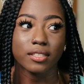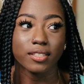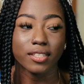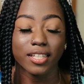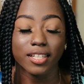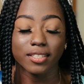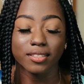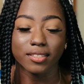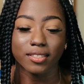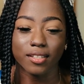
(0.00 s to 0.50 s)

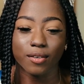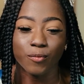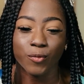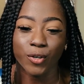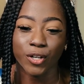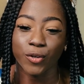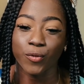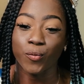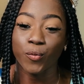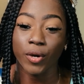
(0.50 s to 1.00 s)
seeing
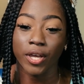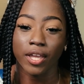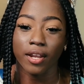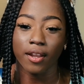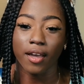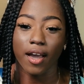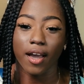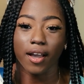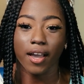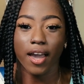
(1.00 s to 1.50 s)
someone win
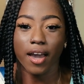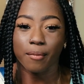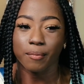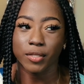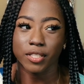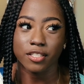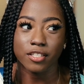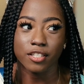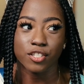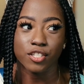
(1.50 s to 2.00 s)
a
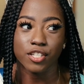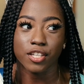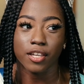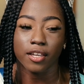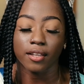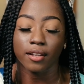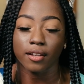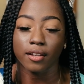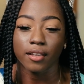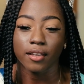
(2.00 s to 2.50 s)

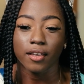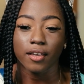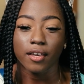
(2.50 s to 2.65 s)
competition